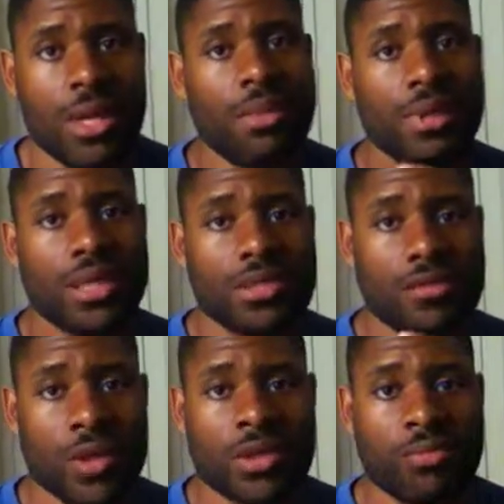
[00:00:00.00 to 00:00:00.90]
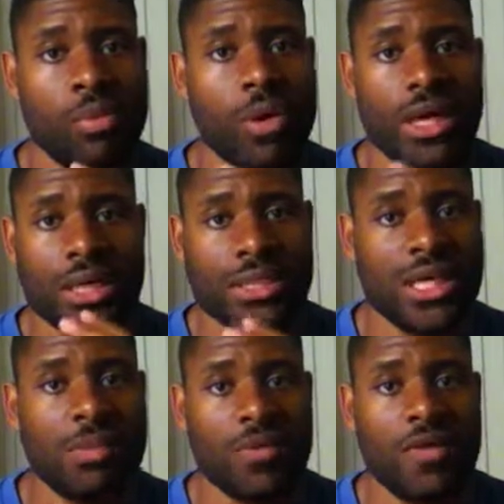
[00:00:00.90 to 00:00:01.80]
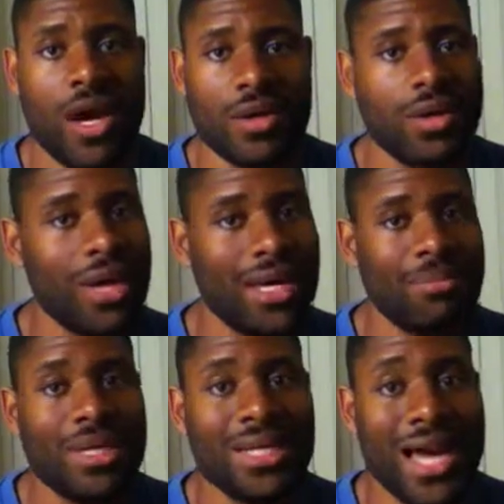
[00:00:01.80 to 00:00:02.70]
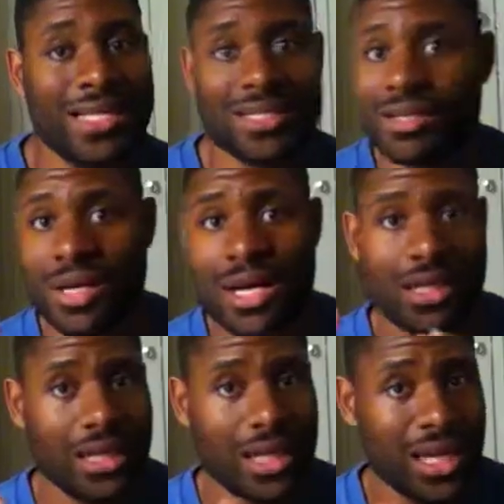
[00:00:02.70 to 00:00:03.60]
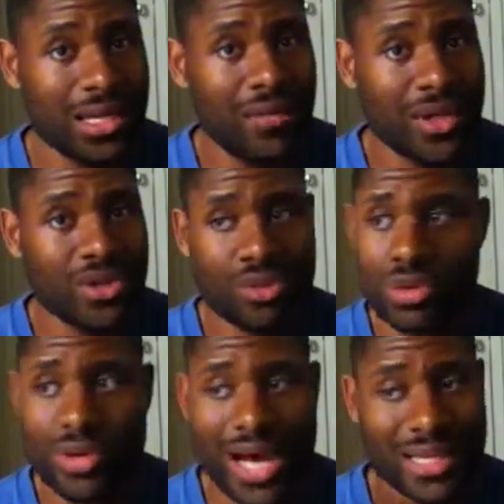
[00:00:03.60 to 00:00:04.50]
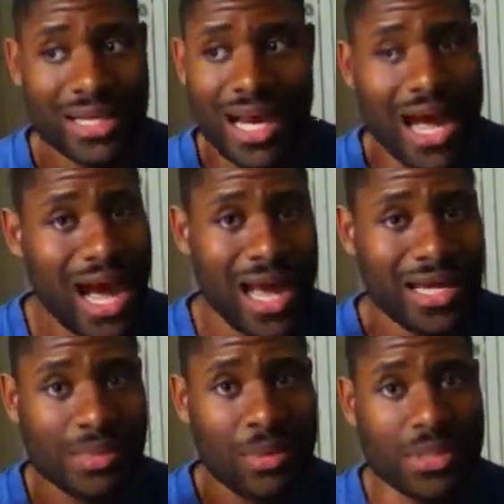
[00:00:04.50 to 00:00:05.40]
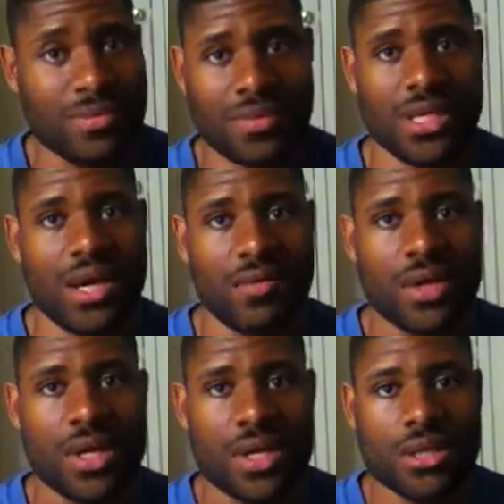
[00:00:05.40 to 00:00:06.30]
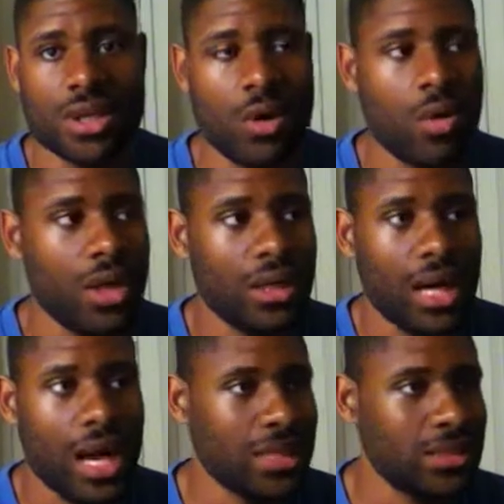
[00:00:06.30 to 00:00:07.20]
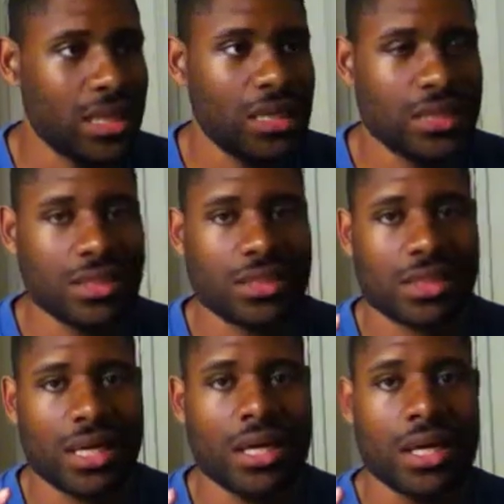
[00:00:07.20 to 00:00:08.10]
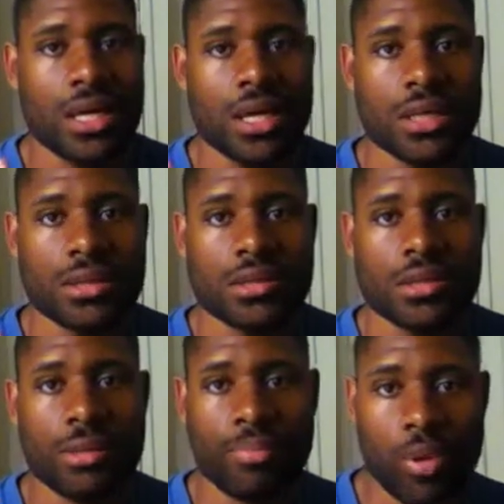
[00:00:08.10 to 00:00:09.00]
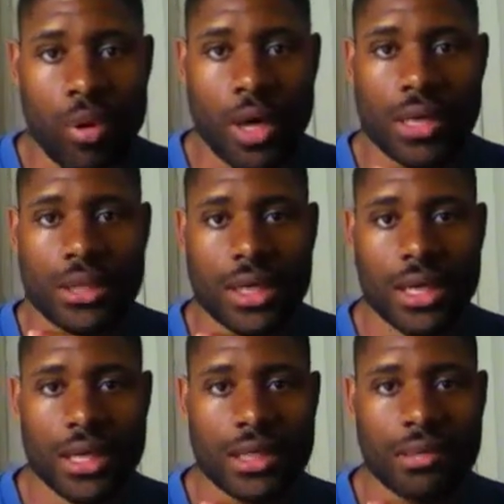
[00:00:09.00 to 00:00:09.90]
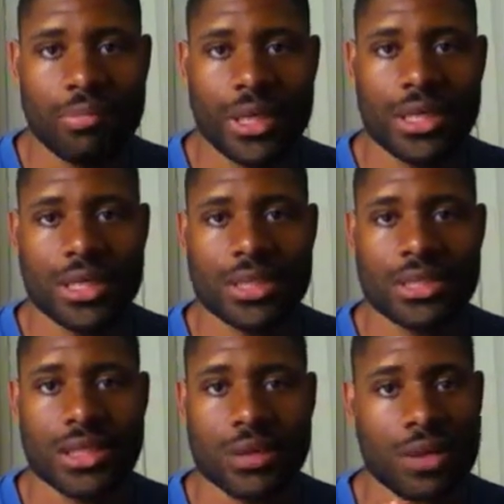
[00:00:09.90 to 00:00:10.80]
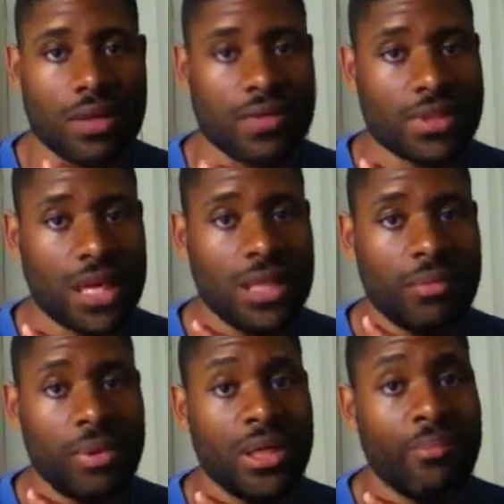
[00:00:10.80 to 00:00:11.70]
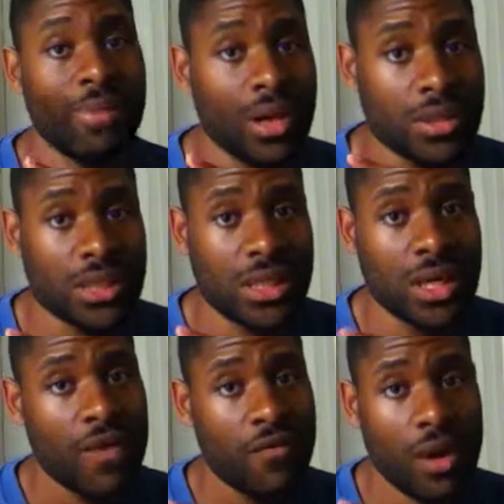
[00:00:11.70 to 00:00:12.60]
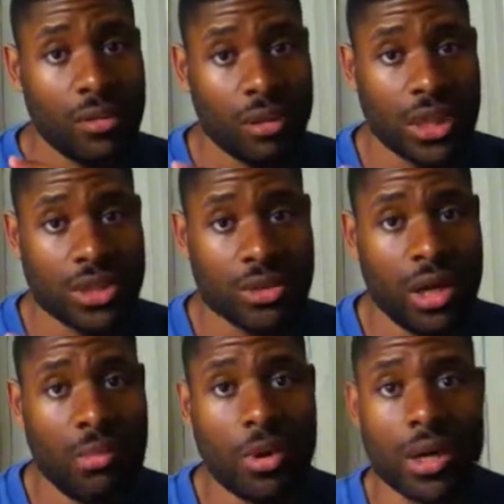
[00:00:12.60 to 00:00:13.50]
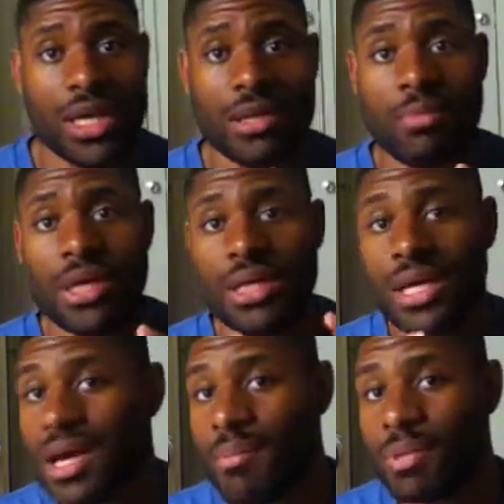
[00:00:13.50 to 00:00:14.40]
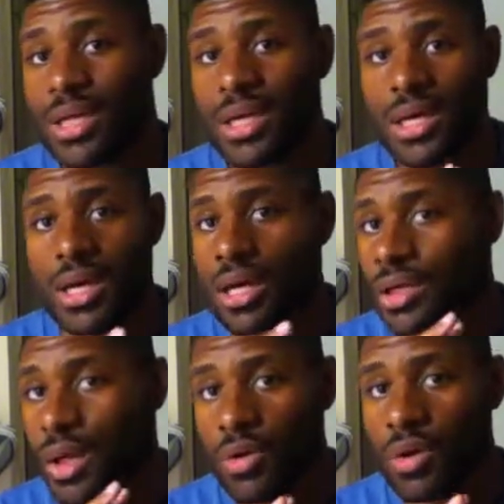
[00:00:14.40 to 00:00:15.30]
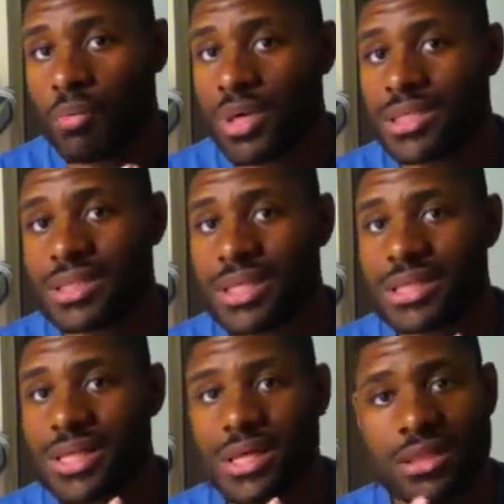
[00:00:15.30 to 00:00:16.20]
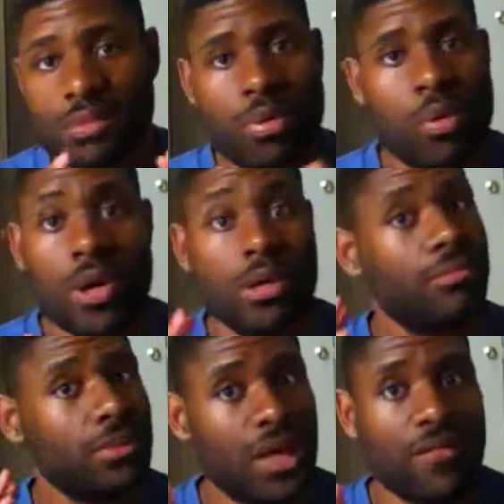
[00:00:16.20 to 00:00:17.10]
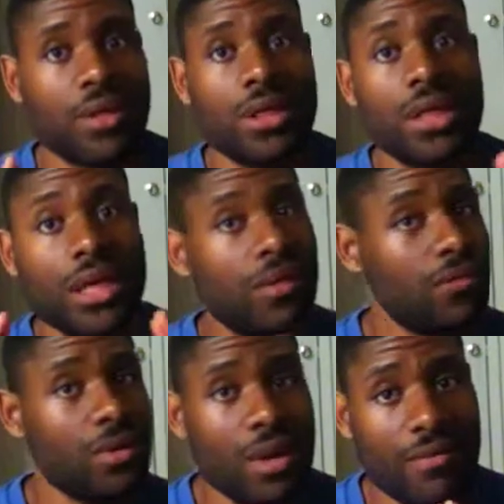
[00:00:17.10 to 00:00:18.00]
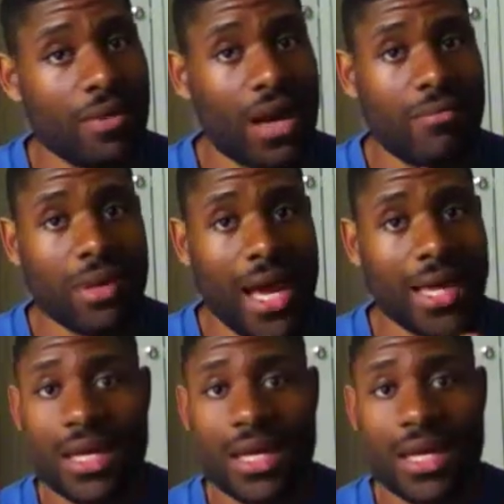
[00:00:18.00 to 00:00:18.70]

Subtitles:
because of your support in a cheaper value and be nicer than the individuals who got the high expensive stuff. So I say this to say, support independence, whether if it's an independent person following their dream or independent company, a local business. Support, definitely. If you're black,